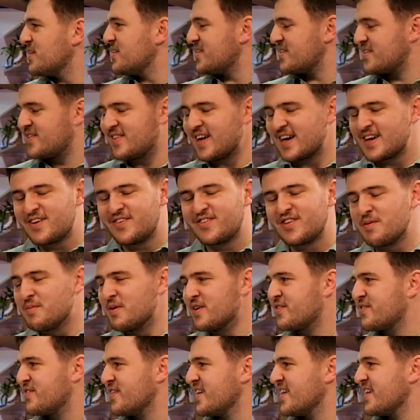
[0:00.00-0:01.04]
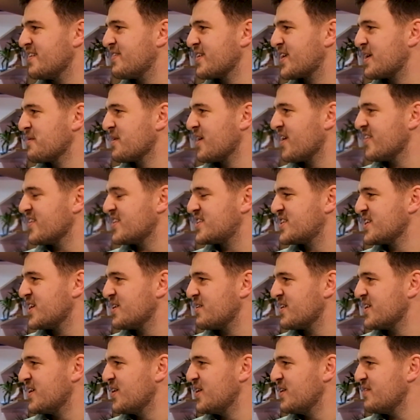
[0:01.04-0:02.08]
Thank you so much for coming on the
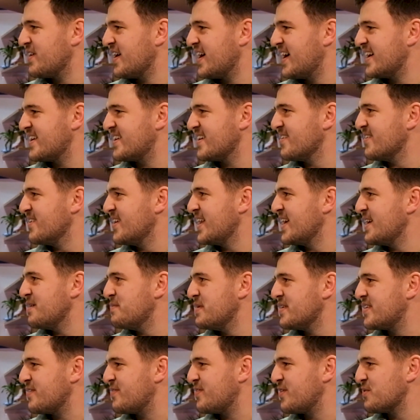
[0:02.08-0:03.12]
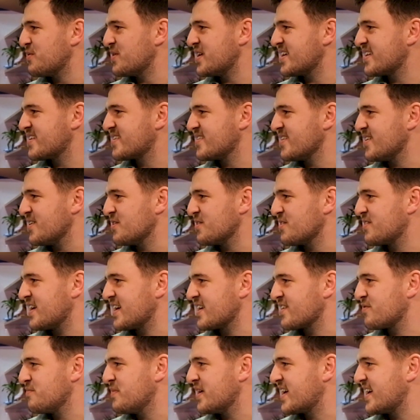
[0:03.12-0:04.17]
show. I know you've had a really busy few weeks, so
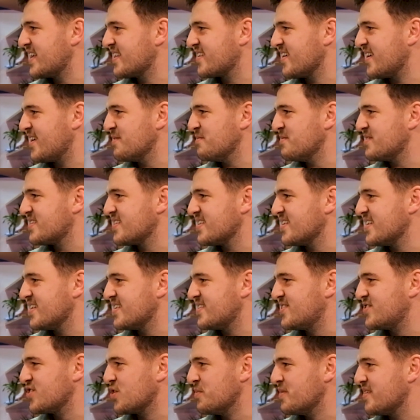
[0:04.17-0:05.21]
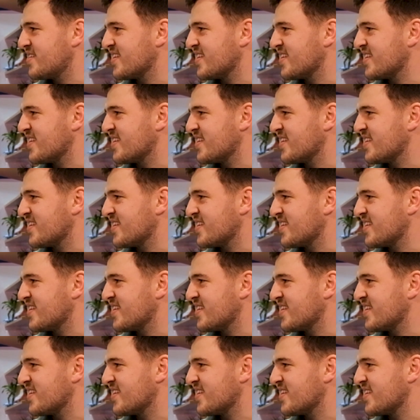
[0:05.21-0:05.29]
thanks for making time to join me